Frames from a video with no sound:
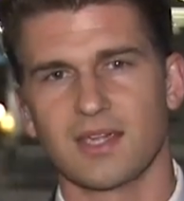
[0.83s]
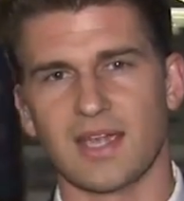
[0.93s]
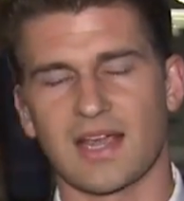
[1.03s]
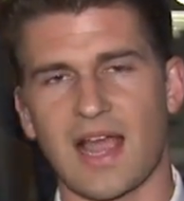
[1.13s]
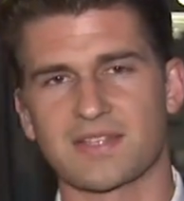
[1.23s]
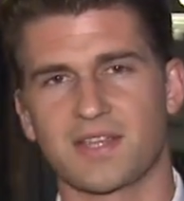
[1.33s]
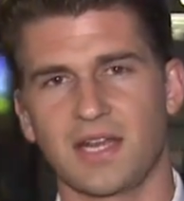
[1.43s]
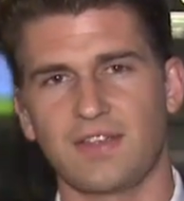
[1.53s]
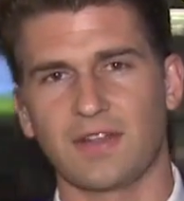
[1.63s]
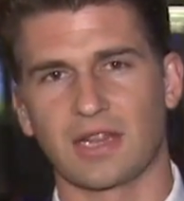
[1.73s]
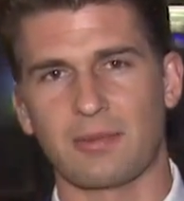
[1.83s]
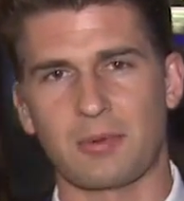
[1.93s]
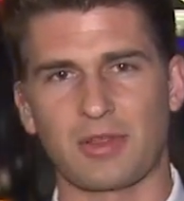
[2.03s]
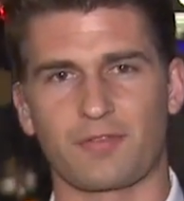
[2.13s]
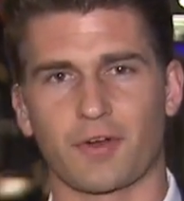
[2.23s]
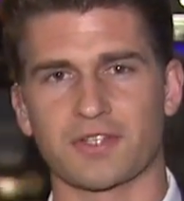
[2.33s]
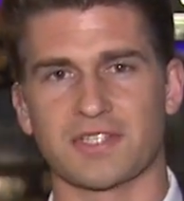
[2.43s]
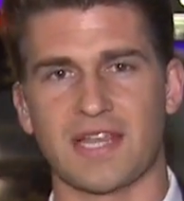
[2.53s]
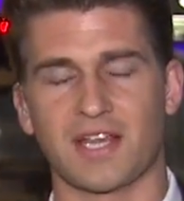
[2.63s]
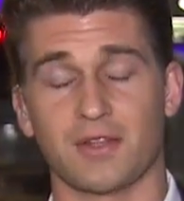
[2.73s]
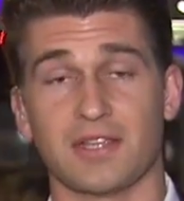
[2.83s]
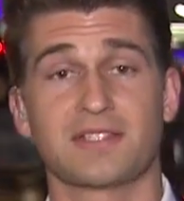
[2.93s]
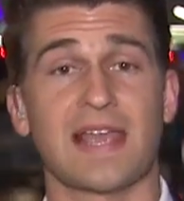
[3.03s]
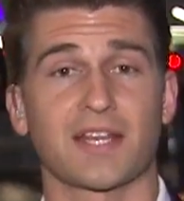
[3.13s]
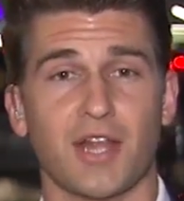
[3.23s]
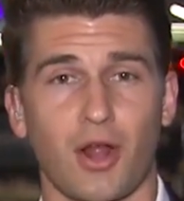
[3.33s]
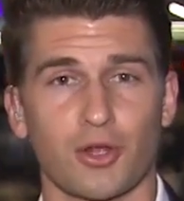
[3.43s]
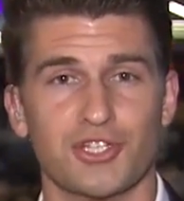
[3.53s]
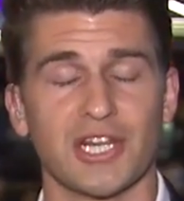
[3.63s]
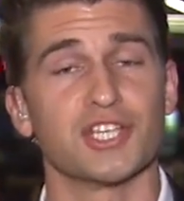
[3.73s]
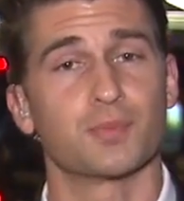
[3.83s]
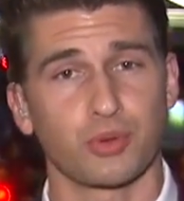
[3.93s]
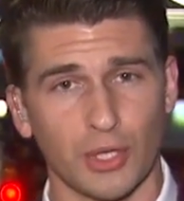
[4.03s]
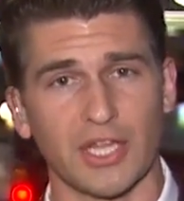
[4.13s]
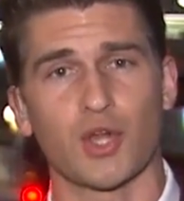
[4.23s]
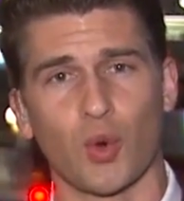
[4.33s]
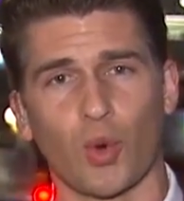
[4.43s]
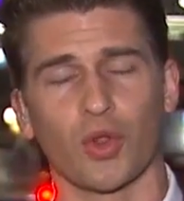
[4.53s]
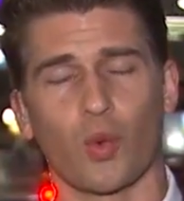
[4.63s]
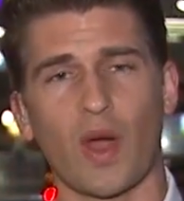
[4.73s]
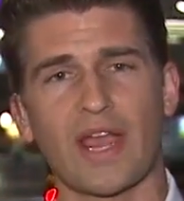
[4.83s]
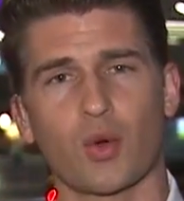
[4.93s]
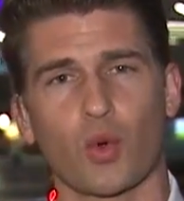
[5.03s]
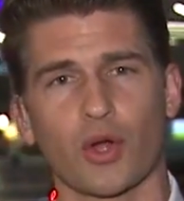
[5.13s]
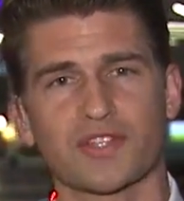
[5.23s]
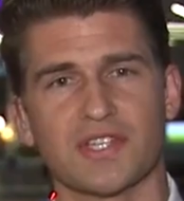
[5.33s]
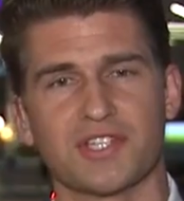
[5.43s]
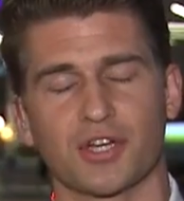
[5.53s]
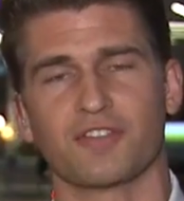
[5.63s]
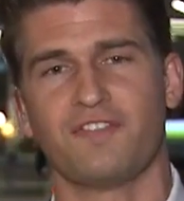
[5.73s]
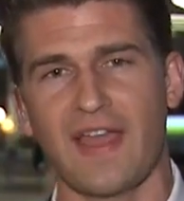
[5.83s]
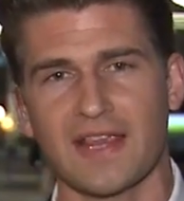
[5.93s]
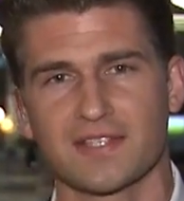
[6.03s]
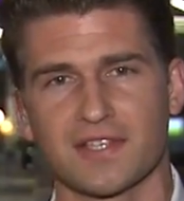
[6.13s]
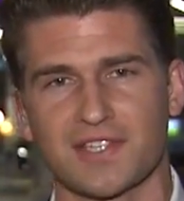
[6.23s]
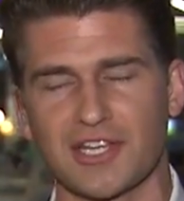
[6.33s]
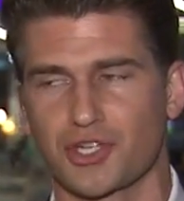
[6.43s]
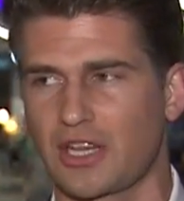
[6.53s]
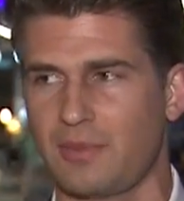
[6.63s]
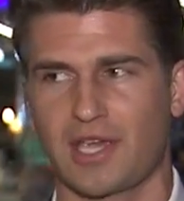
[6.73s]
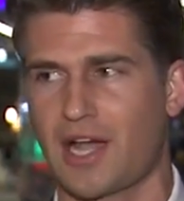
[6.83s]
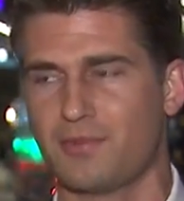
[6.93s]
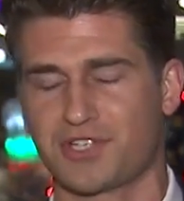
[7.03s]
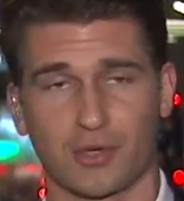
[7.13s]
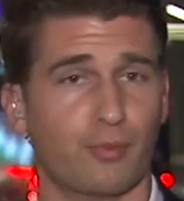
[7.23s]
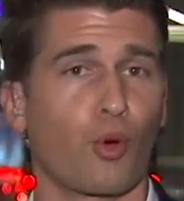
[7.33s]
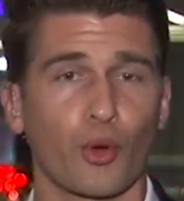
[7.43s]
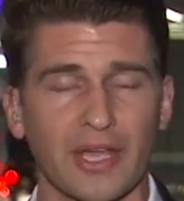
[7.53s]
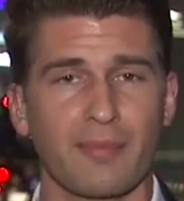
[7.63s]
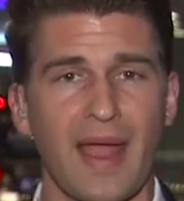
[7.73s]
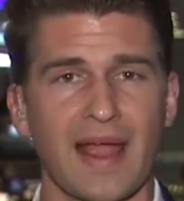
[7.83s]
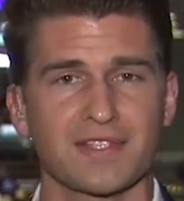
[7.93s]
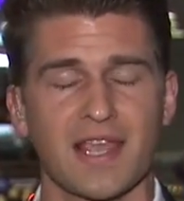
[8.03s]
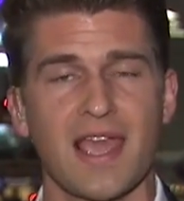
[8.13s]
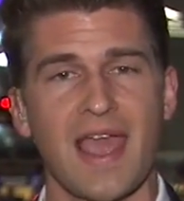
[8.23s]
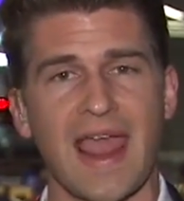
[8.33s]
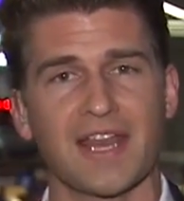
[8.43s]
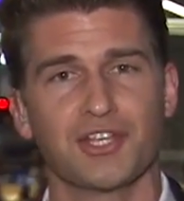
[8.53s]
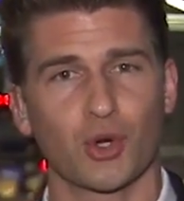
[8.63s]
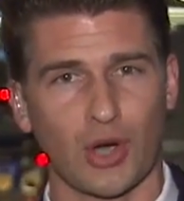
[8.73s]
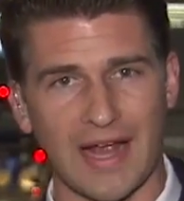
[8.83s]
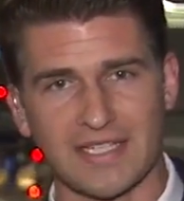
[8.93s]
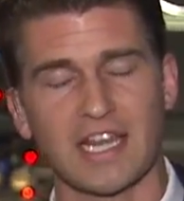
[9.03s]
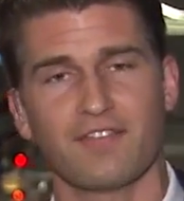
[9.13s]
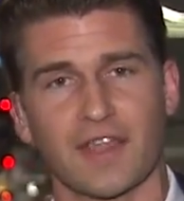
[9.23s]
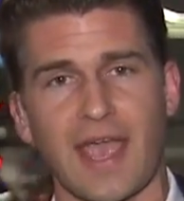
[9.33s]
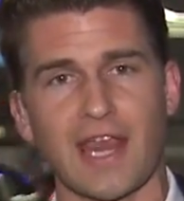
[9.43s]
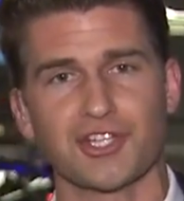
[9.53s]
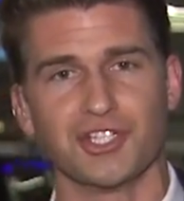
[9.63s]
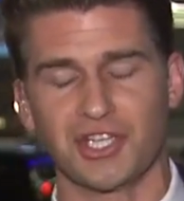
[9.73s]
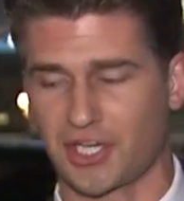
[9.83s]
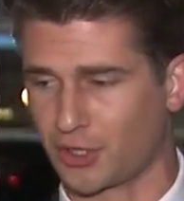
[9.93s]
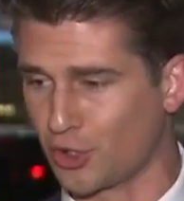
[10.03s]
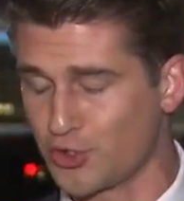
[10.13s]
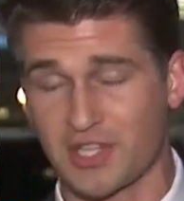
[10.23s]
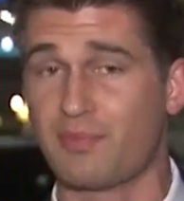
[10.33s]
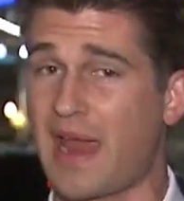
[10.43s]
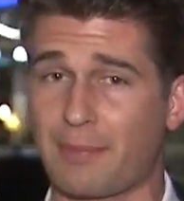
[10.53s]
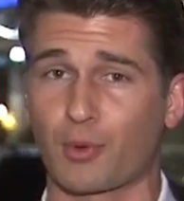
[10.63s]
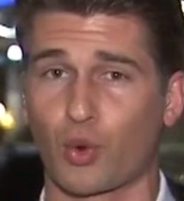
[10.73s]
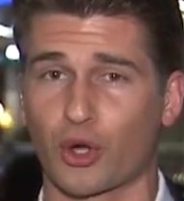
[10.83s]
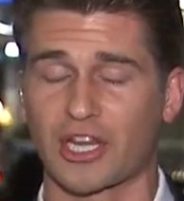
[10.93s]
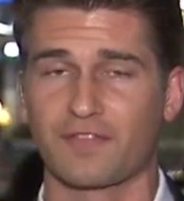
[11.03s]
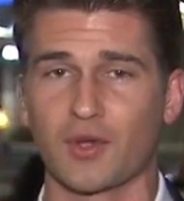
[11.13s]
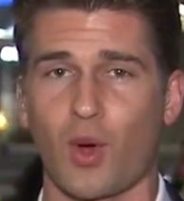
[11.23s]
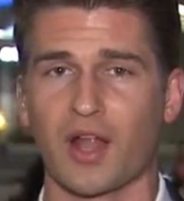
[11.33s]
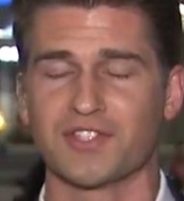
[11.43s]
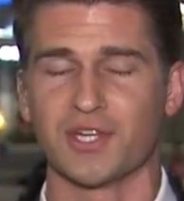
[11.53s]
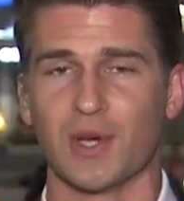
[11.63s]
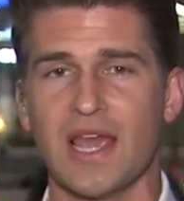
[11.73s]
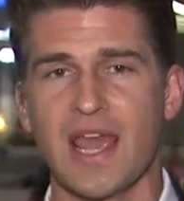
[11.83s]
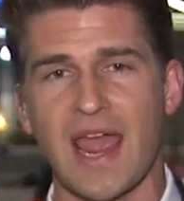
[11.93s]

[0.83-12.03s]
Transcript: Yeah, guys, good evening. Let me be the first to tell you, this technology is pretty cool. The way it works is your face essentially becomes your boarding pass and your identification. You can lose the paperwork if you want to.